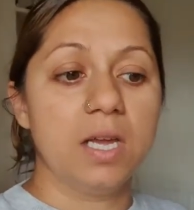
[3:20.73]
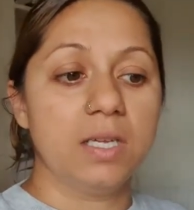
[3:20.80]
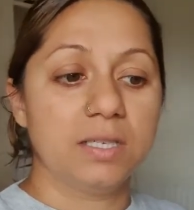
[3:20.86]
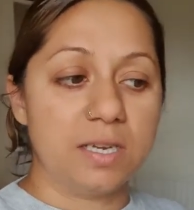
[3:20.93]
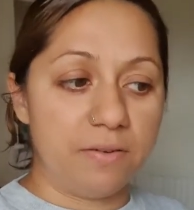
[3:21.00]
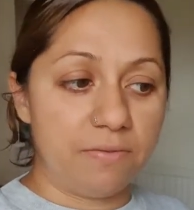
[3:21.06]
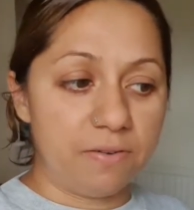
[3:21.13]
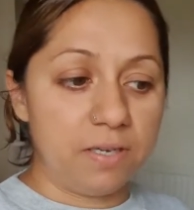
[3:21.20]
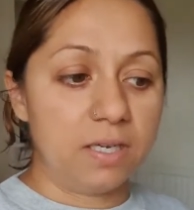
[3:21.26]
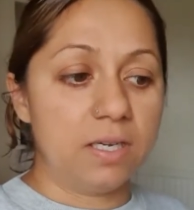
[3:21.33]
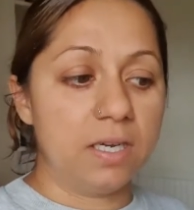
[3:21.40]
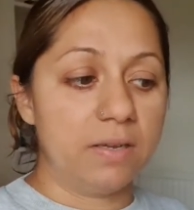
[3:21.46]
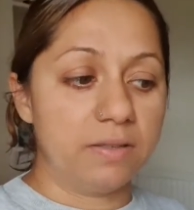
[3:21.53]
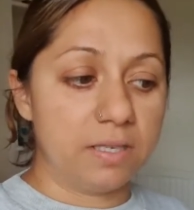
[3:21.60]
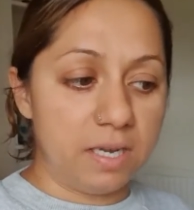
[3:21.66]

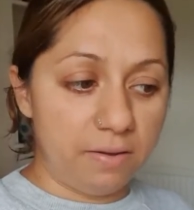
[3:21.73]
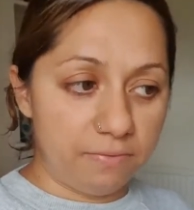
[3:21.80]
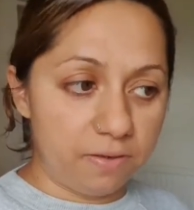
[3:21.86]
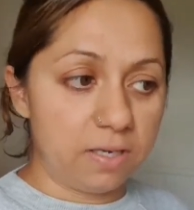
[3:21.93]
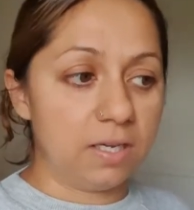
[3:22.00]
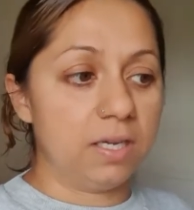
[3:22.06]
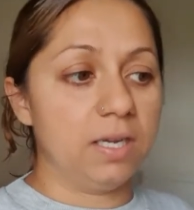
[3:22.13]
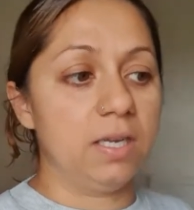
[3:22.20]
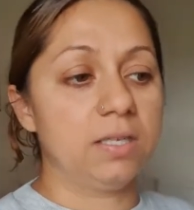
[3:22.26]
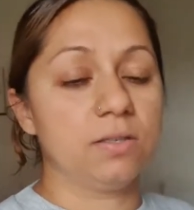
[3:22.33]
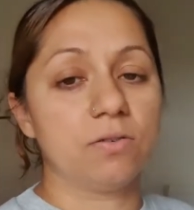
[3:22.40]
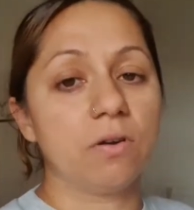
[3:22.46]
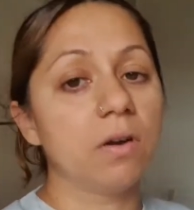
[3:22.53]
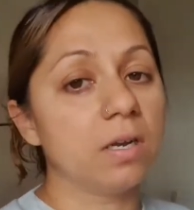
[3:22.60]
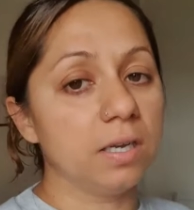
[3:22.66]
definitely
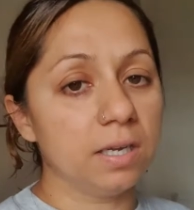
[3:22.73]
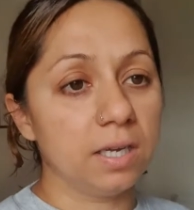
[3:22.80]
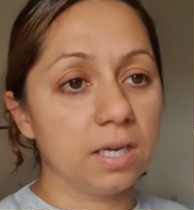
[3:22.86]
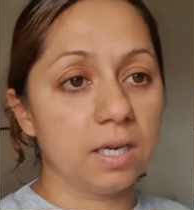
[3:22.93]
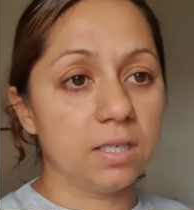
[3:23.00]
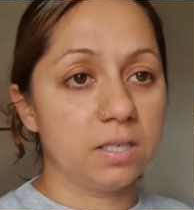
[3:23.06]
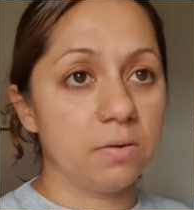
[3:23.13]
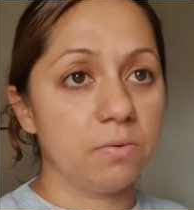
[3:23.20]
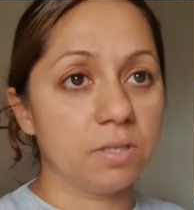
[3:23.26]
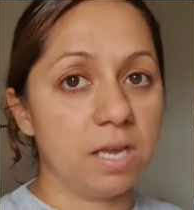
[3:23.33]
struggling as he was